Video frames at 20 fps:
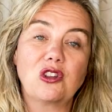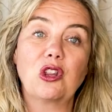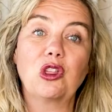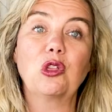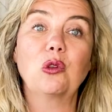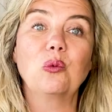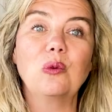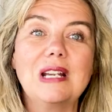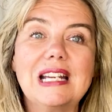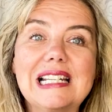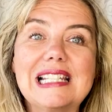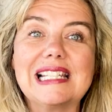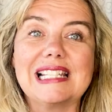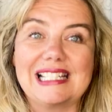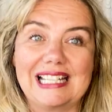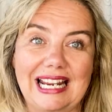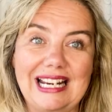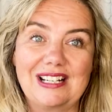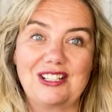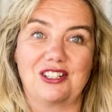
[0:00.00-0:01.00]
the three
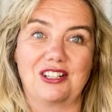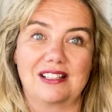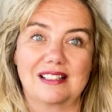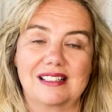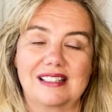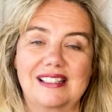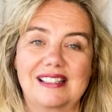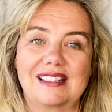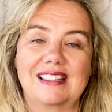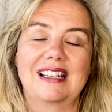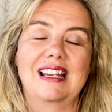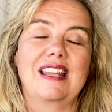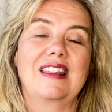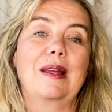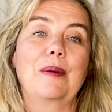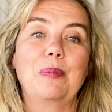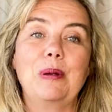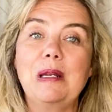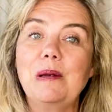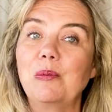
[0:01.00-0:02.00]
stages
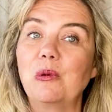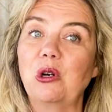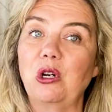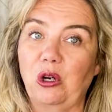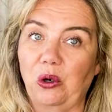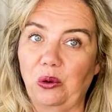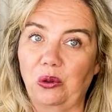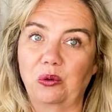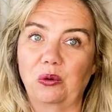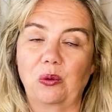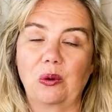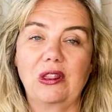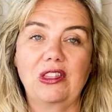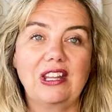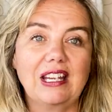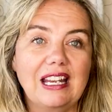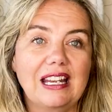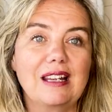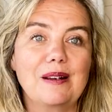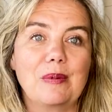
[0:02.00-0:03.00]
that people go through when
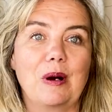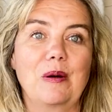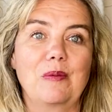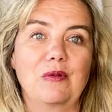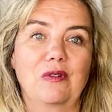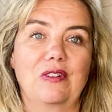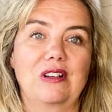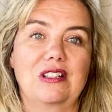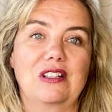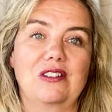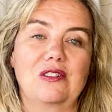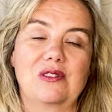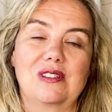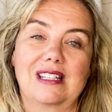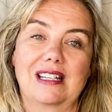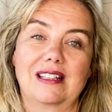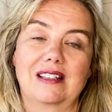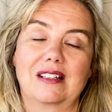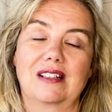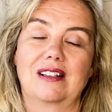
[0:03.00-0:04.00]
thinking about moving to New
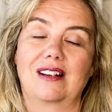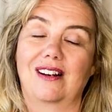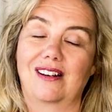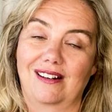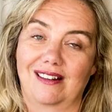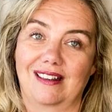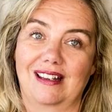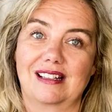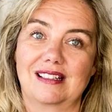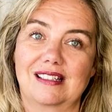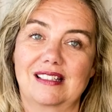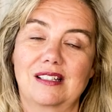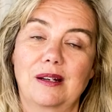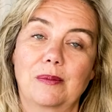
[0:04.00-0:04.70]
Zealand are this.